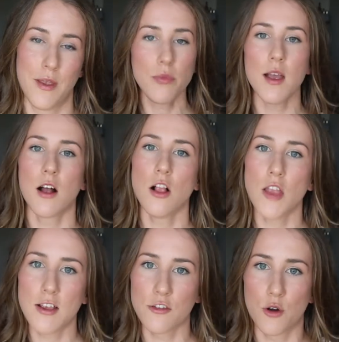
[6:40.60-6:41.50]

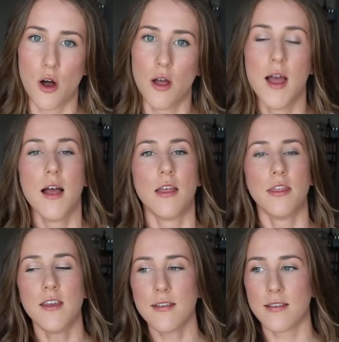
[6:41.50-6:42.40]
Cholesterol.
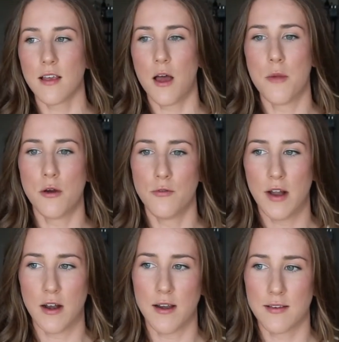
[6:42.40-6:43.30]
This amount
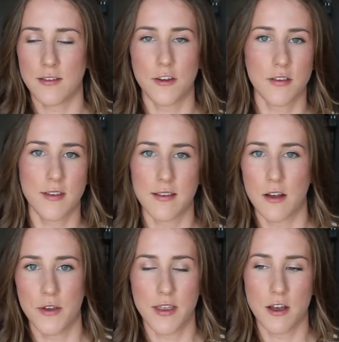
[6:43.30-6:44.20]
varies just as
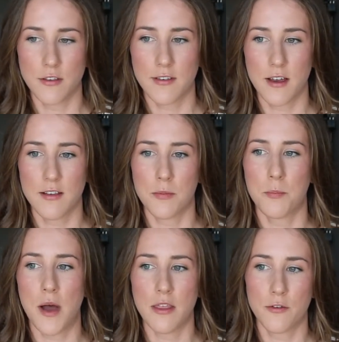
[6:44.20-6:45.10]
everything else does
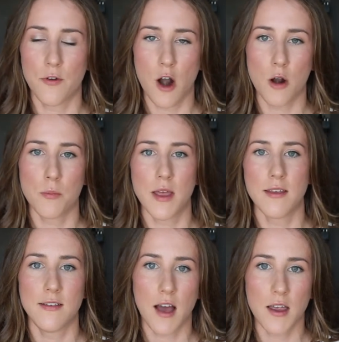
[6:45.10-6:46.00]
by the farm, by
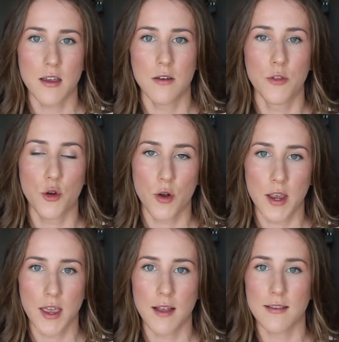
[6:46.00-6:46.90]
the diet of the
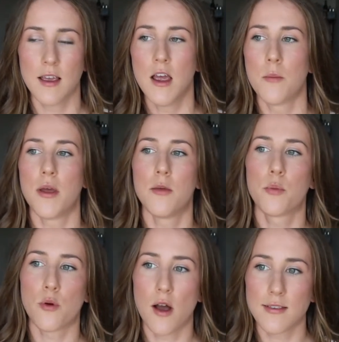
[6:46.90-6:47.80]
crickets, by the
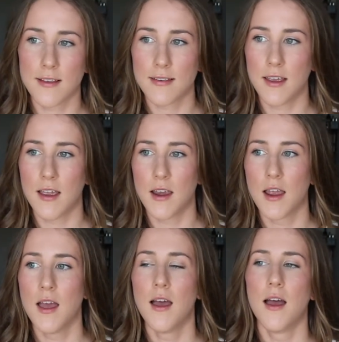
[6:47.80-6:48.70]

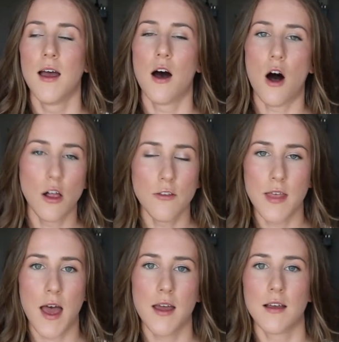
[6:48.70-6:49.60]
processing. All of
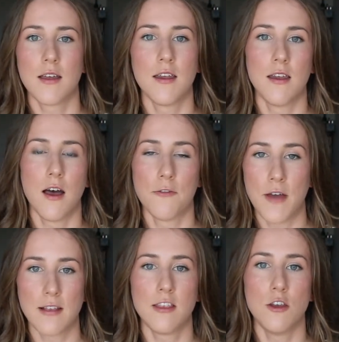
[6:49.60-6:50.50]
that can
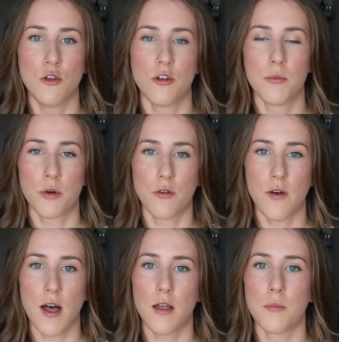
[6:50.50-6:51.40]
affect the nutrient
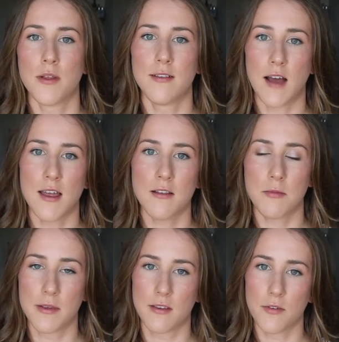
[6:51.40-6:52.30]
profile, but diet
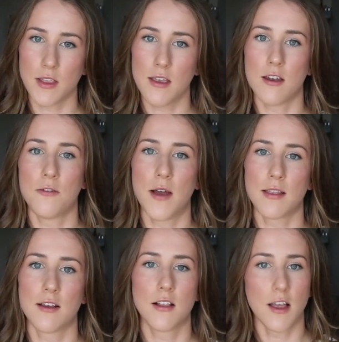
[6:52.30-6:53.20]
specifically can
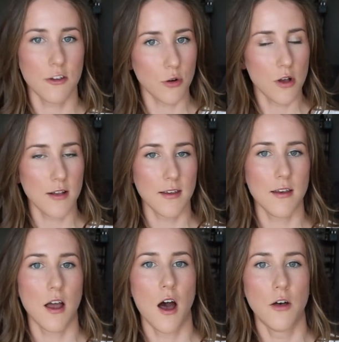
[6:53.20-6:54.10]
affect the cholesterol
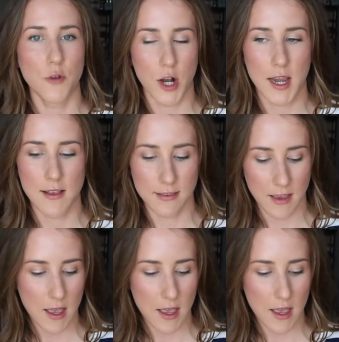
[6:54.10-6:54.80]
content of crickets.